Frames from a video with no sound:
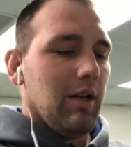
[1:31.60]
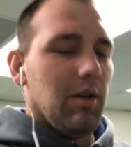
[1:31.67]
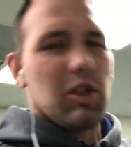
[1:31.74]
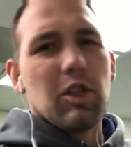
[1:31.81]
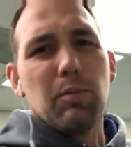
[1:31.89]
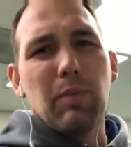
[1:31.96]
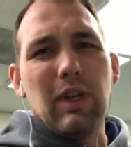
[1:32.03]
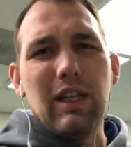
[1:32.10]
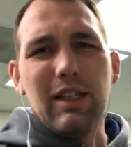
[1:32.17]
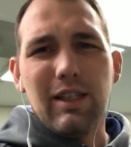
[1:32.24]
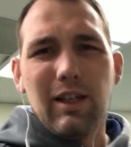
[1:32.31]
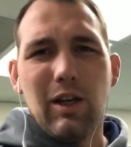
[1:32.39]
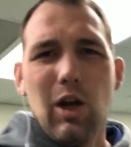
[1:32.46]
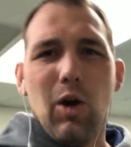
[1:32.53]
the
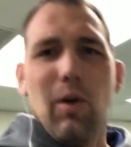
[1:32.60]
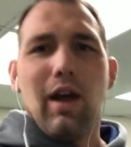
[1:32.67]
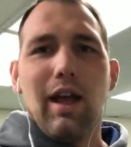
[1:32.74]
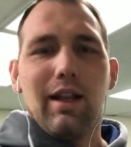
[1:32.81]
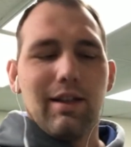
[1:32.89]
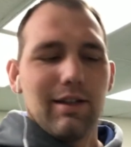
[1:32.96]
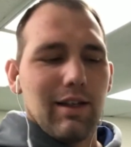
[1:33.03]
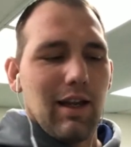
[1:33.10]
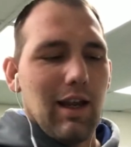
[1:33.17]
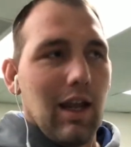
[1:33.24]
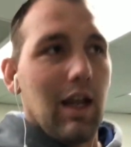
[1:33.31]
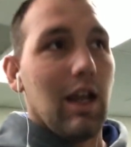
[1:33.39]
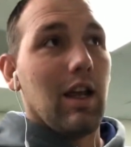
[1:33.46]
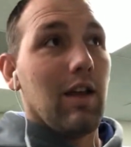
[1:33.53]
speeds to go at and say,
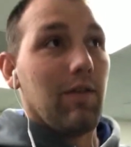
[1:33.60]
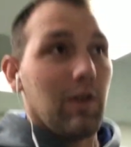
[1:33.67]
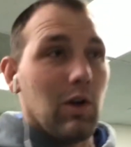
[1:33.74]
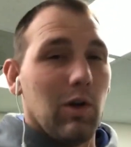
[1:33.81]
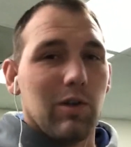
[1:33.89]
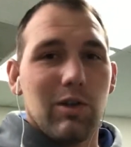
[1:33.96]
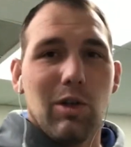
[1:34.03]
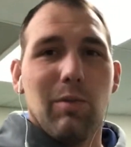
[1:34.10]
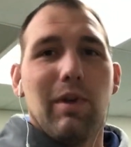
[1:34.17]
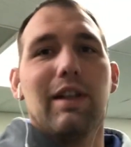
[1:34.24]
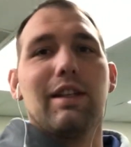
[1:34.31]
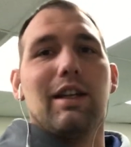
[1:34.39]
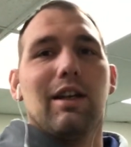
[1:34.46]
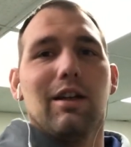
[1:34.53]
hey, if you go 2
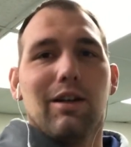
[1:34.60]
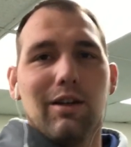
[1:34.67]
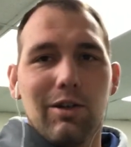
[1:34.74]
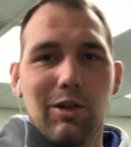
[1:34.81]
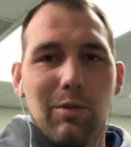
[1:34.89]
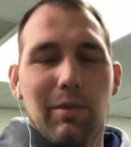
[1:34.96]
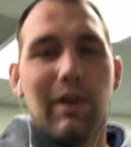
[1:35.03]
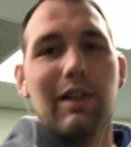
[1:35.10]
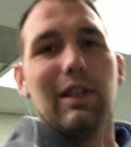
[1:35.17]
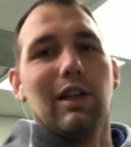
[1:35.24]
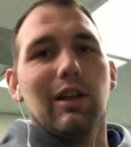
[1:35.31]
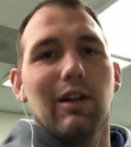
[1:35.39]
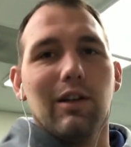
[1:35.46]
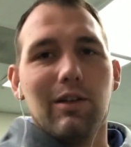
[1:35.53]
minutes here, 2 minutes
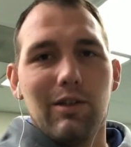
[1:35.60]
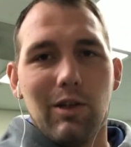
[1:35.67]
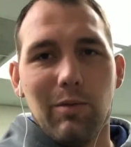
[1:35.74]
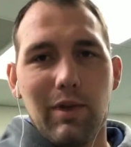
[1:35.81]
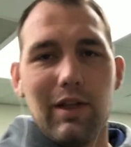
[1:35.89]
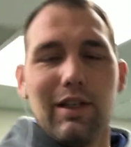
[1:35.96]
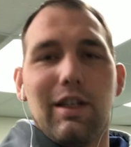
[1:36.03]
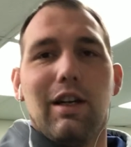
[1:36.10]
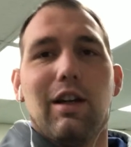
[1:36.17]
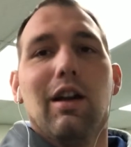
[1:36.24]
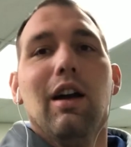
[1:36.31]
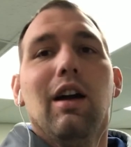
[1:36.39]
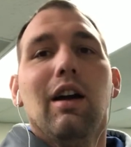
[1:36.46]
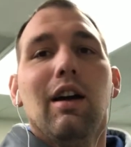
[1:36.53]
here, 2 minutes
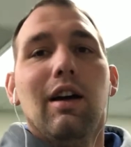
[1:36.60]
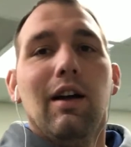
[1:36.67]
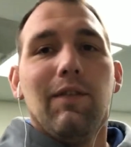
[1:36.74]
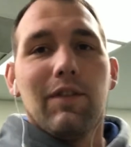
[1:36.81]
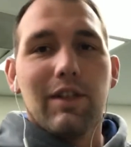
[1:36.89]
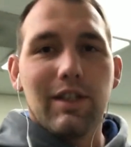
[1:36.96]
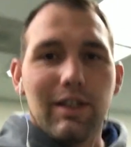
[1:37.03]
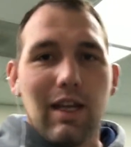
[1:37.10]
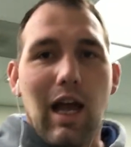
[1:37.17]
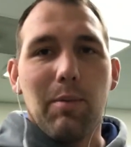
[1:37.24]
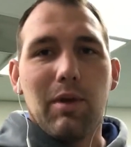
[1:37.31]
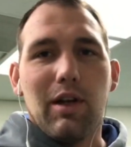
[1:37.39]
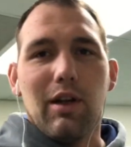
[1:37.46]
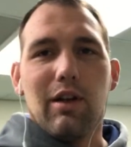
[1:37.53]
here,
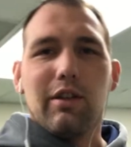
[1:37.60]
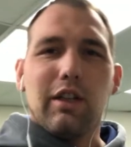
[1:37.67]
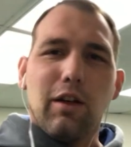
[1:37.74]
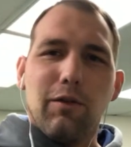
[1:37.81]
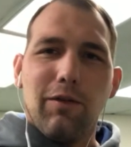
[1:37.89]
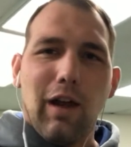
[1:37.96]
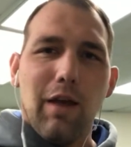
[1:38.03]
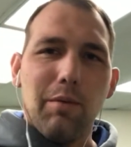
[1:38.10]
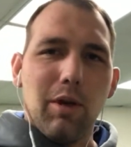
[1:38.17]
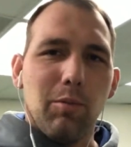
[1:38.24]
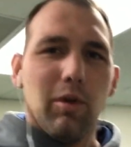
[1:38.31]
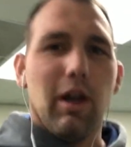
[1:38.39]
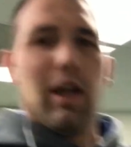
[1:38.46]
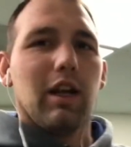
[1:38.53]
stop here, take a 5
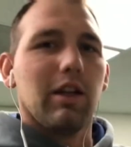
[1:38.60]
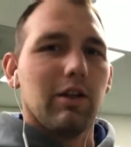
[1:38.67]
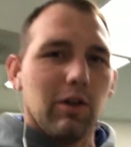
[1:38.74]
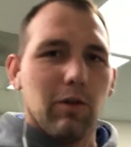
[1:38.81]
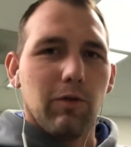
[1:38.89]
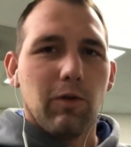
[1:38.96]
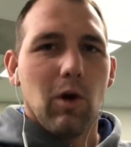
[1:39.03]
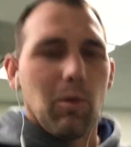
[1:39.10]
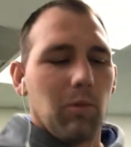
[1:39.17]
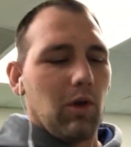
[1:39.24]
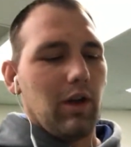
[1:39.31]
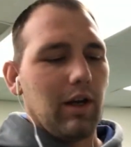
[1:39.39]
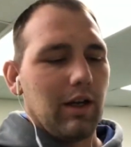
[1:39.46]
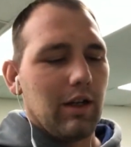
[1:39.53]
minute break, do your foam
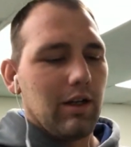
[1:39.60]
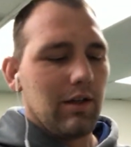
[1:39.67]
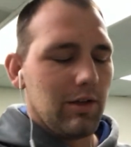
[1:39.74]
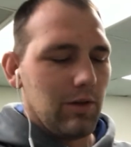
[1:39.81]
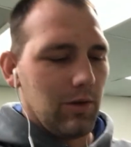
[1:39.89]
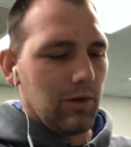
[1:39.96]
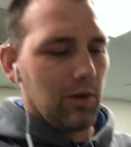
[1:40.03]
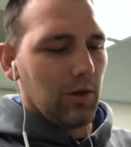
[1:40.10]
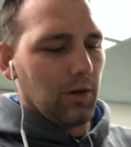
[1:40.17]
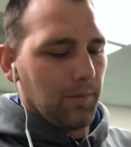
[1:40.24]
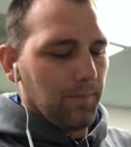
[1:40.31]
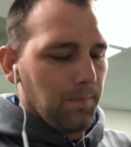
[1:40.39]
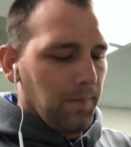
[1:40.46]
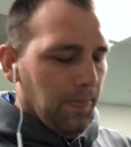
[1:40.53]
rolling, do
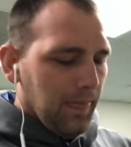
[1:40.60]
your,